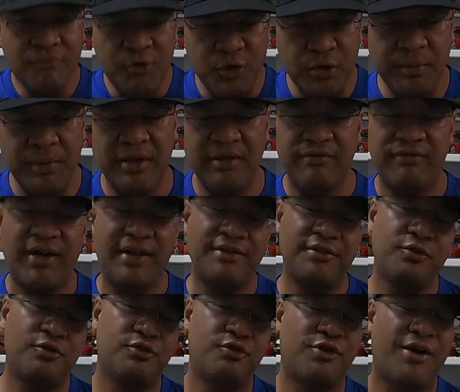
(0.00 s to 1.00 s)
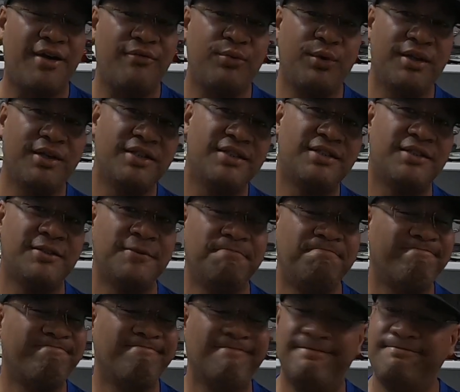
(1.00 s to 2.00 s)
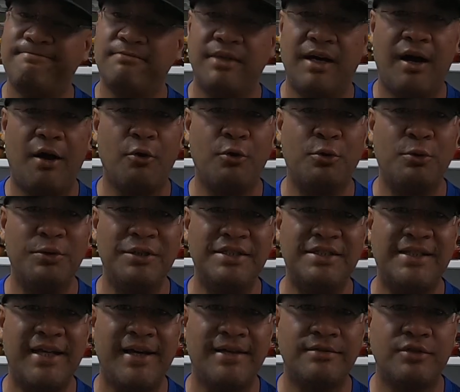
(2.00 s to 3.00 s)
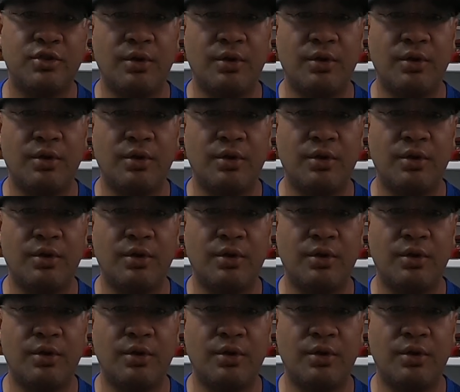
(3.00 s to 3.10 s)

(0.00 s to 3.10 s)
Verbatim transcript: you'll be invited to drive with us how cool is that?